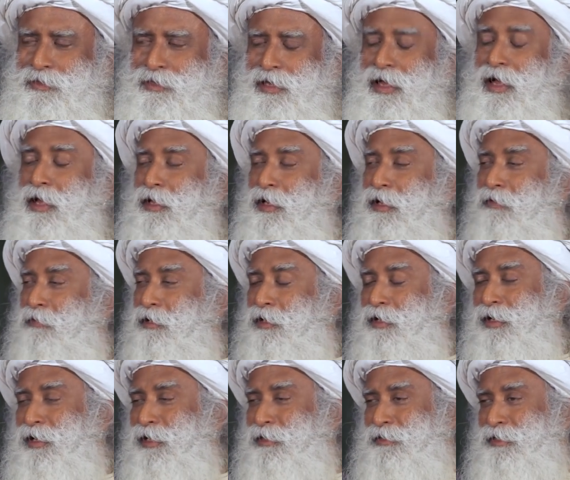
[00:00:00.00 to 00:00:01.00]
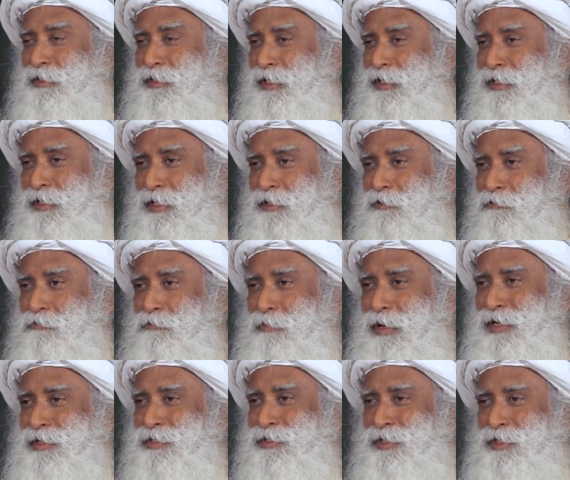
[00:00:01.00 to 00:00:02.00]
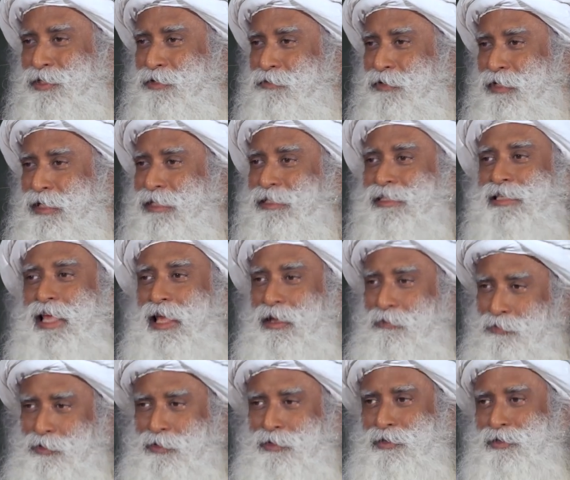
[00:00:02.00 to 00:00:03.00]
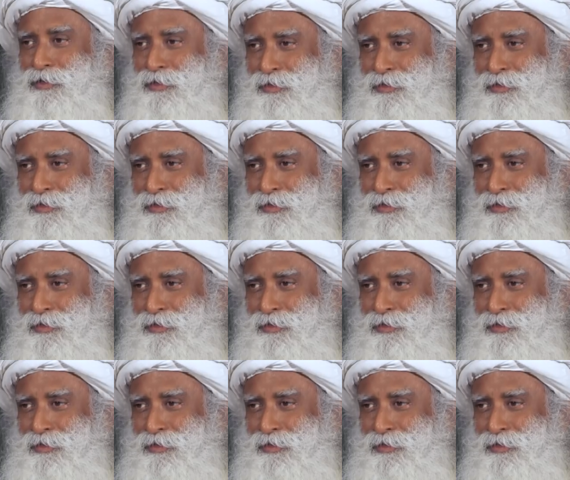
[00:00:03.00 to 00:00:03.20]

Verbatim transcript: I never collected any of my certificates ever.